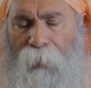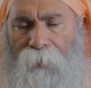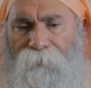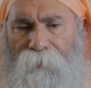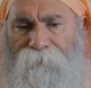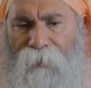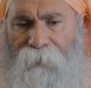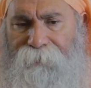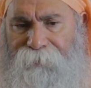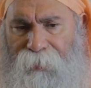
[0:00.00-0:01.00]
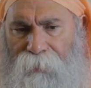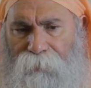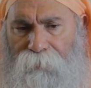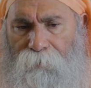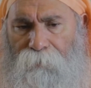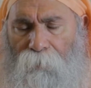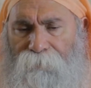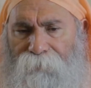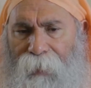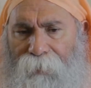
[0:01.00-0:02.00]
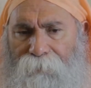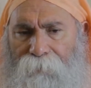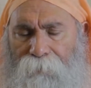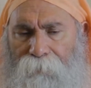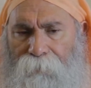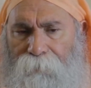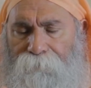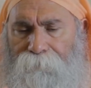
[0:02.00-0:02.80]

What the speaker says: And the realization of that